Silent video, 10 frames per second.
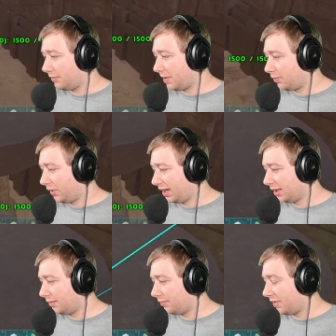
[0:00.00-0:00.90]
Maybe we
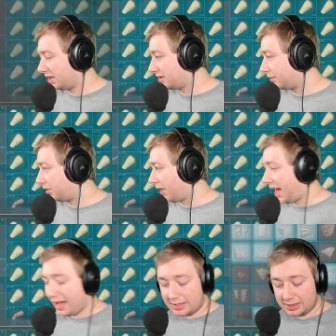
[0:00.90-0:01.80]
can make some
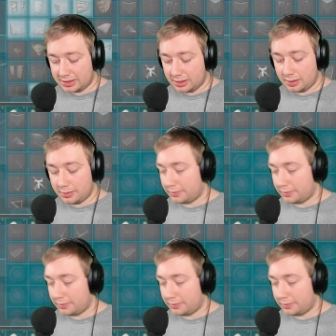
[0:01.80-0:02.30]
glass.